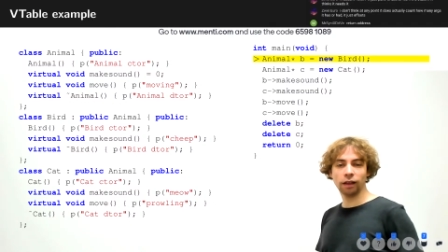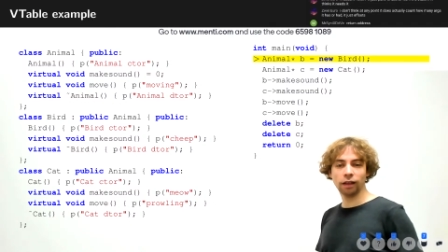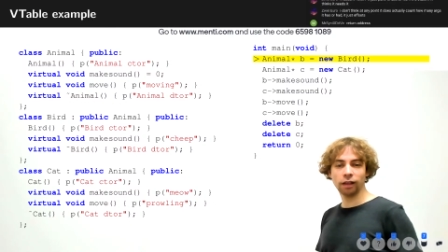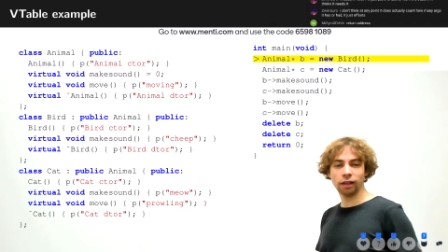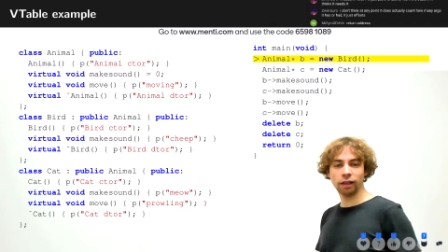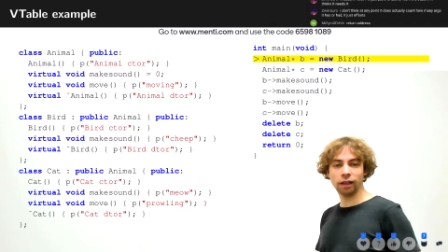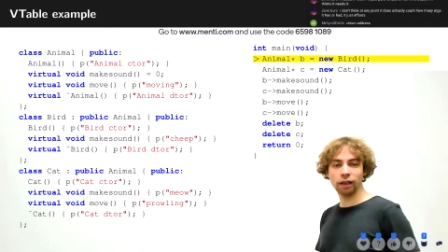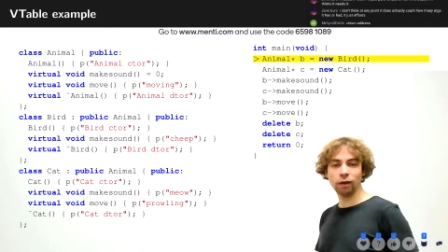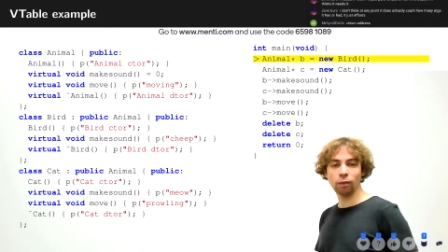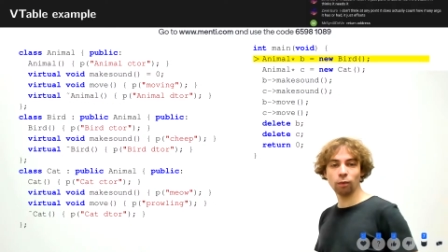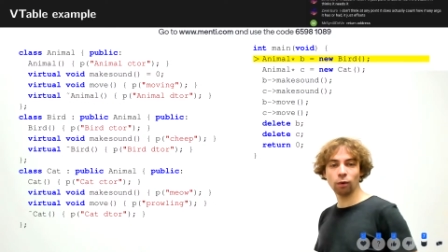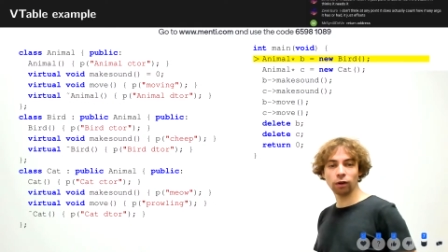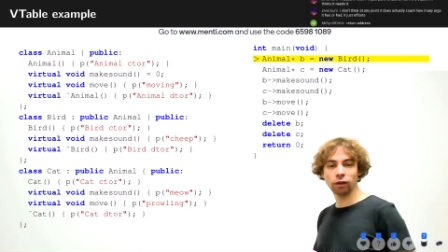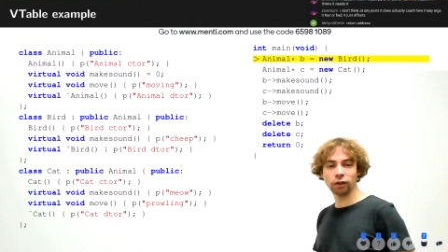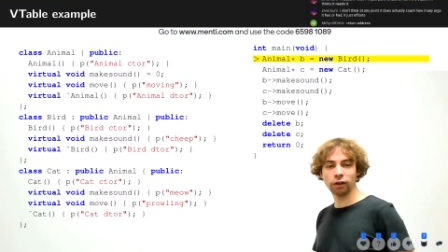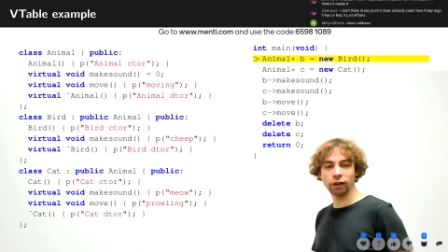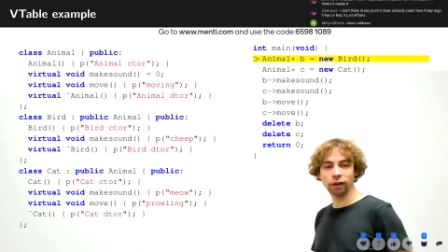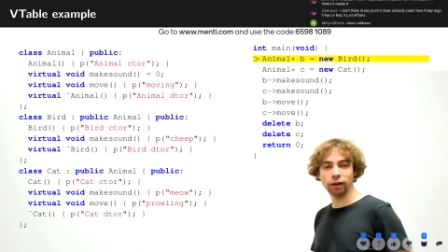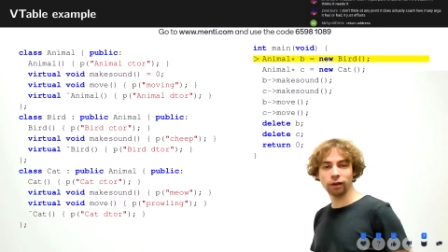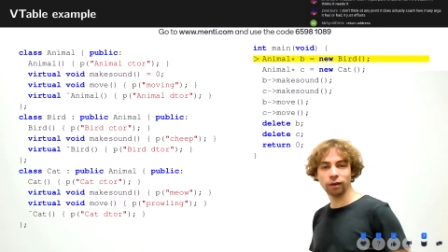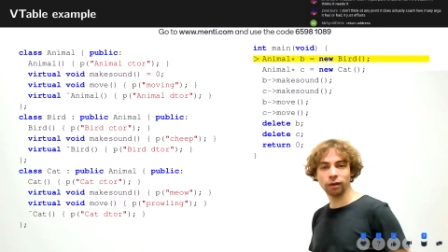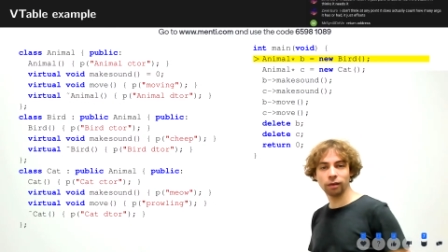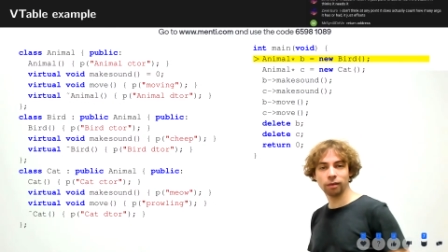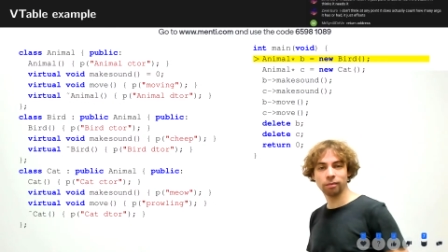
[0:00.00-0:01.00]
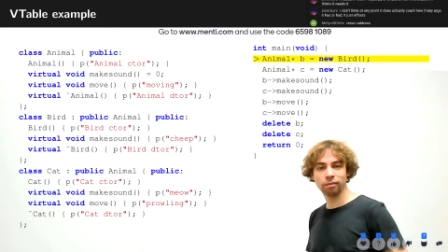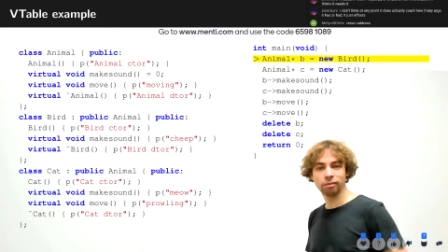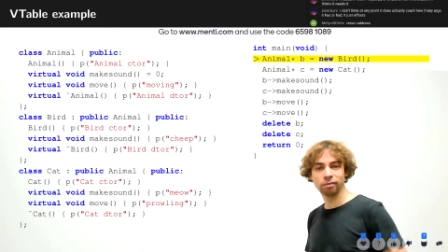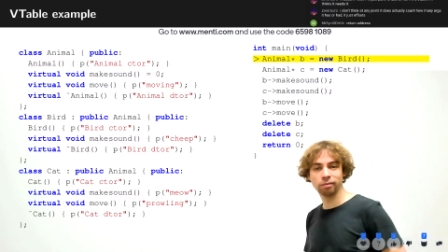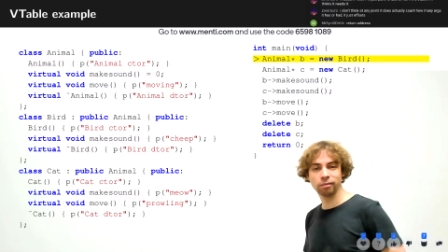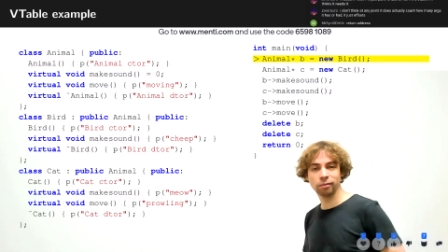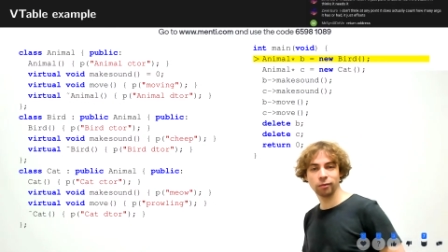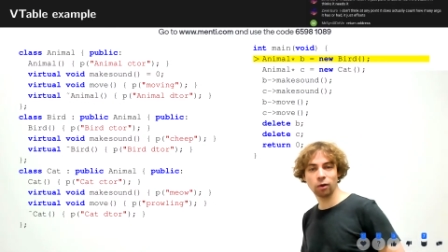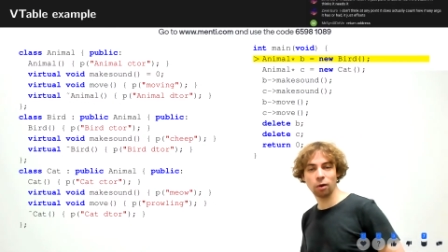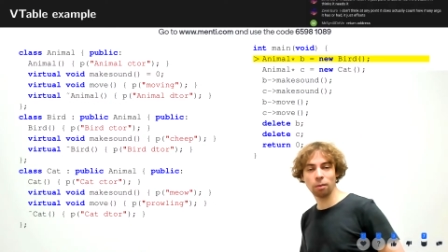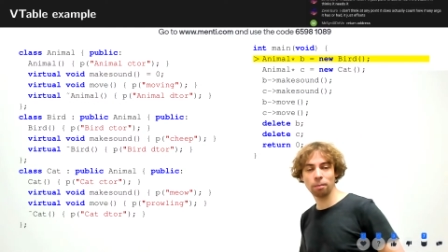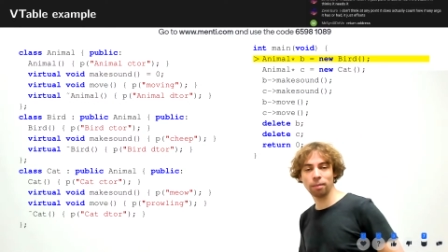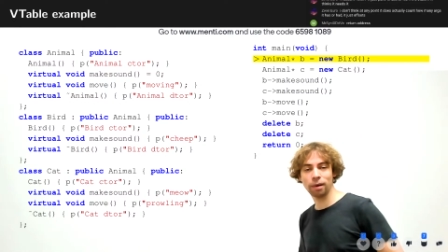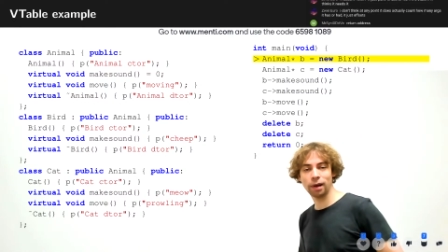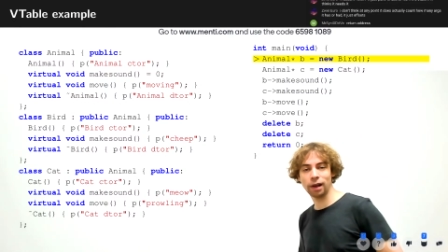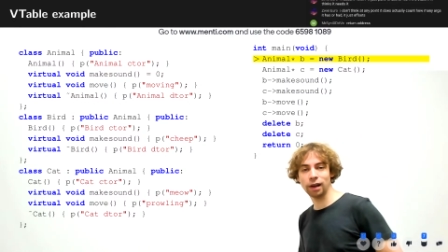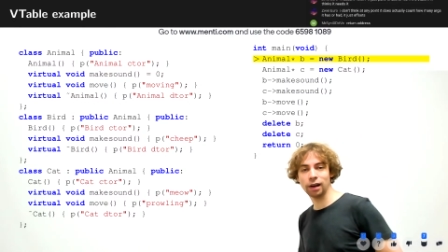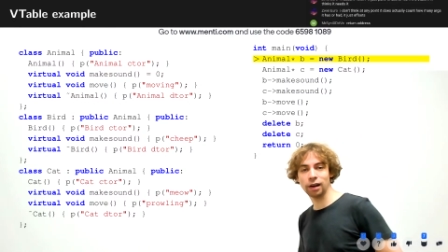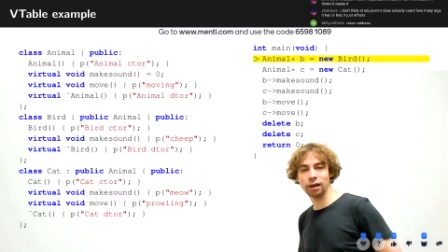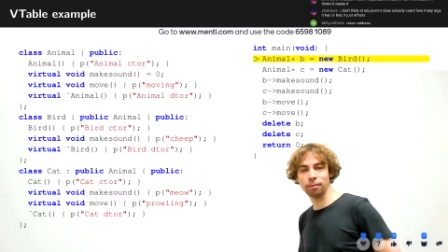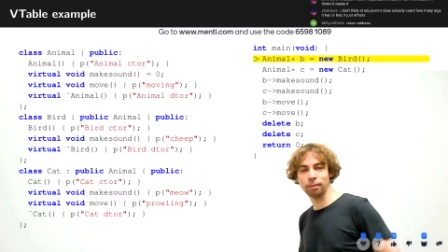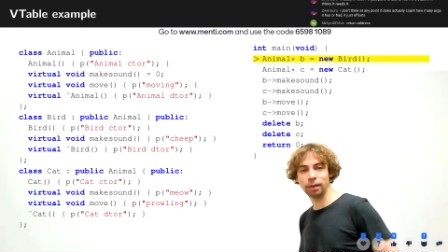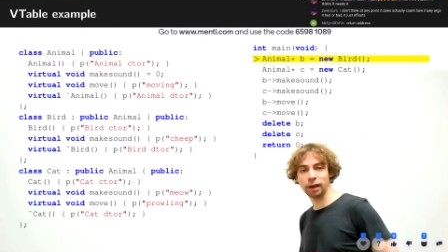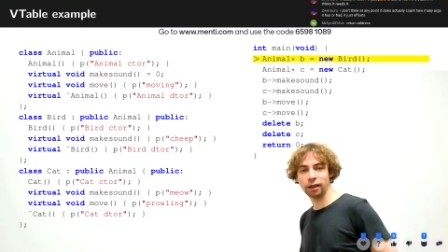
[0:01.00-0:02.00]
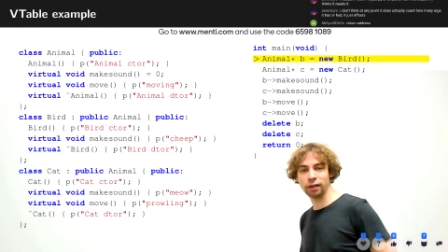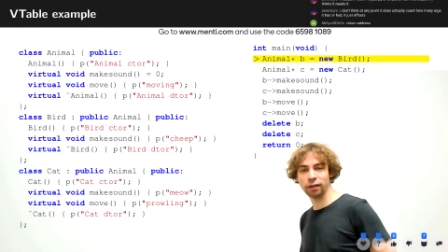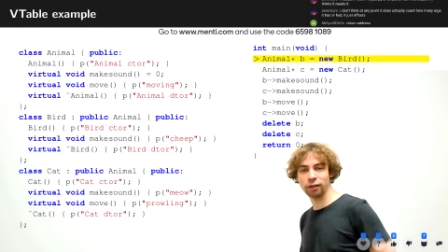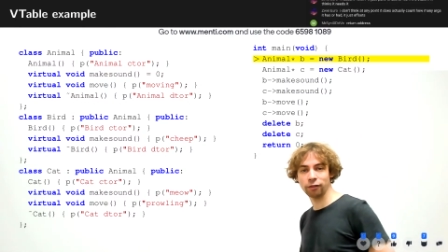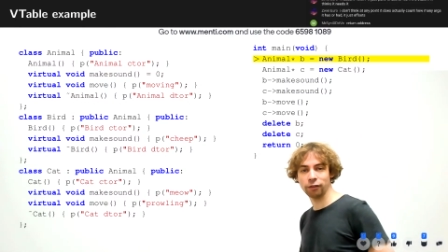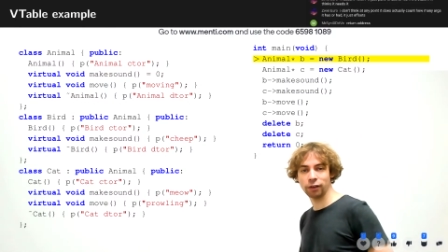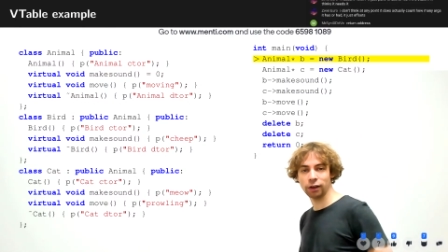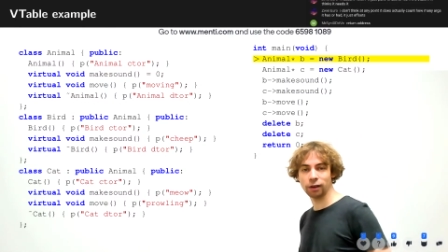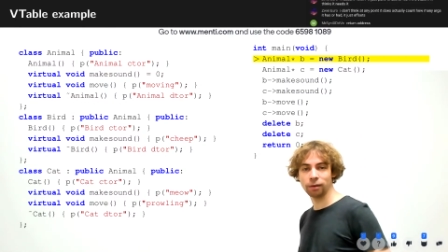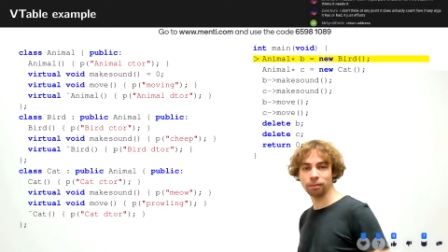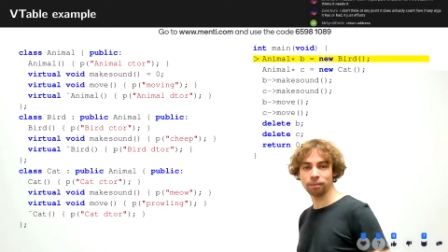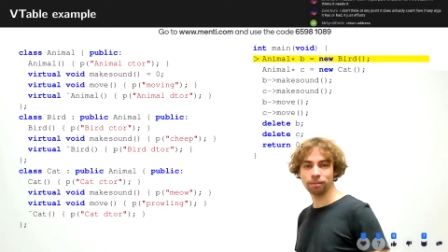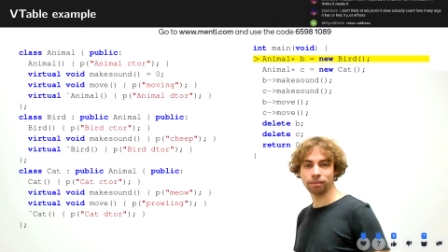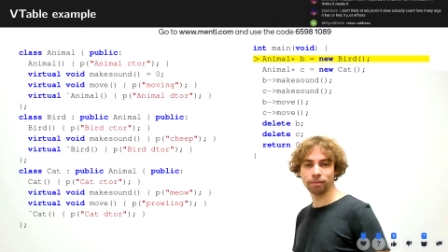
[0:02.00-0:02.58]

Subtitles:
see what the compiler makes of it.